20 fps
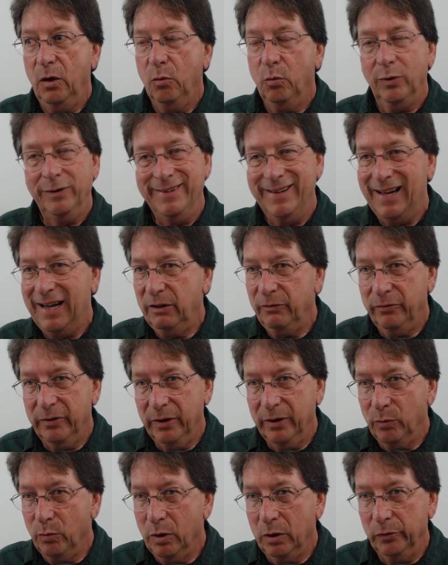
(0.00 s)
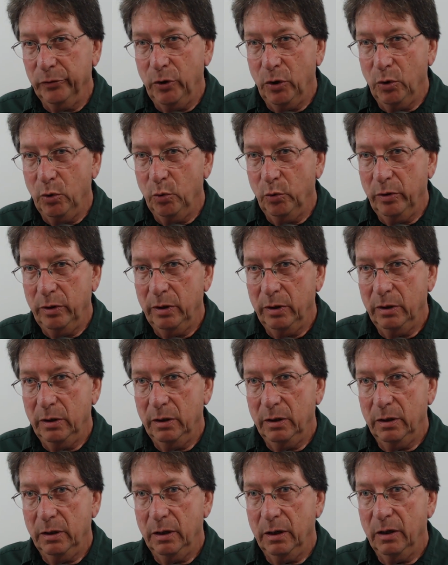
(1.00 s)
was not very well known
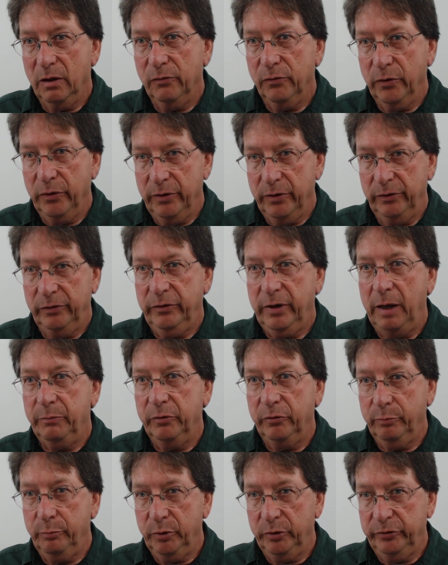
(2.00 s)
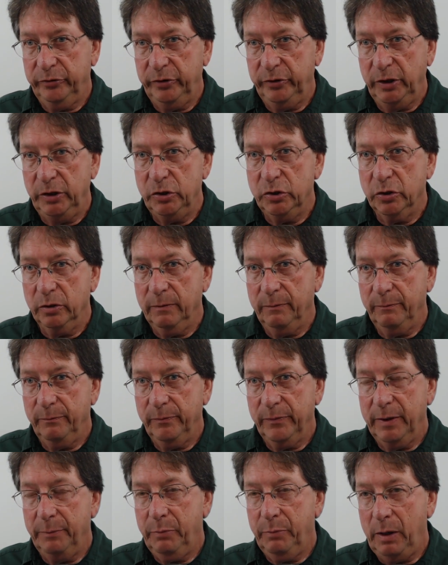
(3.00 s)
for this type of procedure.
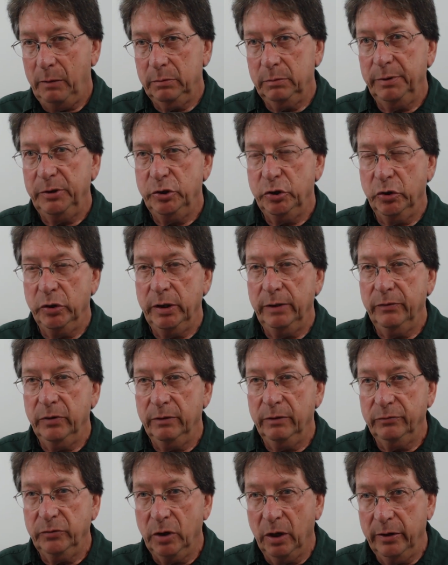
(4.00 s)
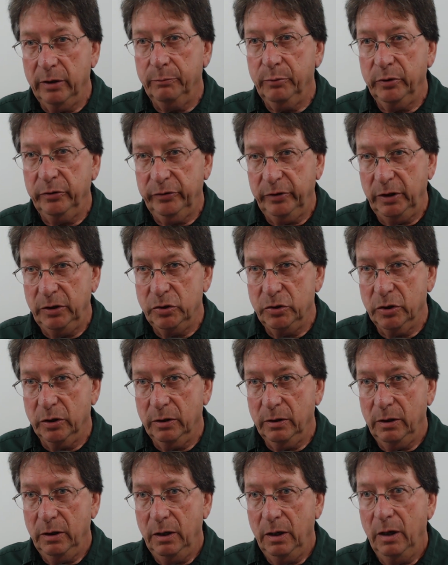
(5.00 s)
They probably shouldn't even have done the
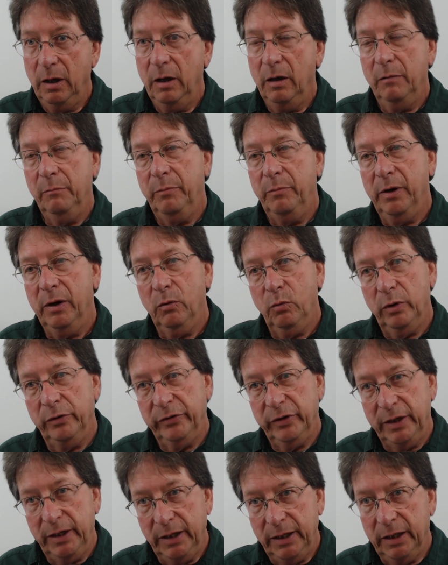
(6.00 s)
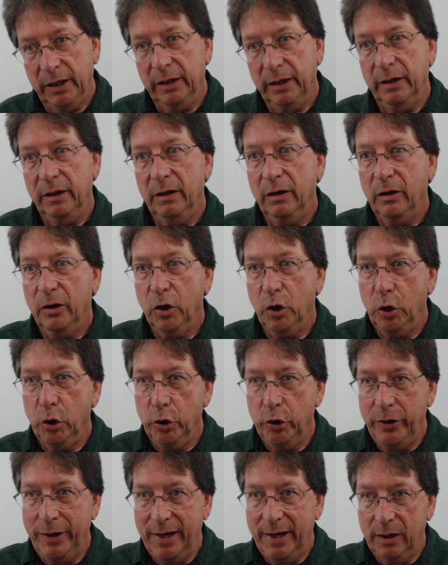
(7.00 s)
procedure, but it was in
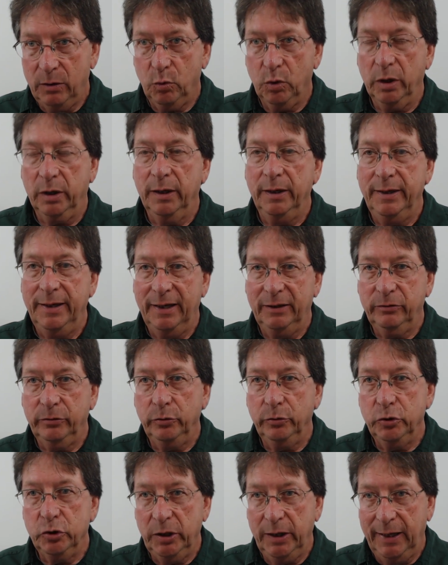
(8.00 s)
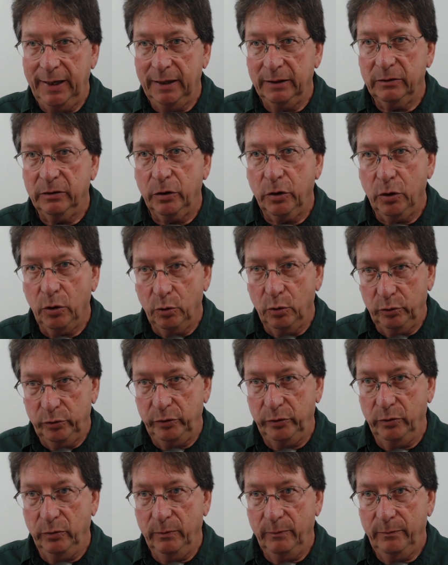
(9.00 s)
her network, and that's who she had to go
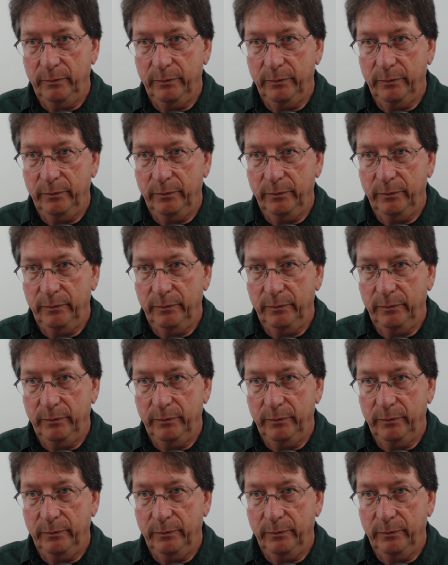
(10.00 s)
to.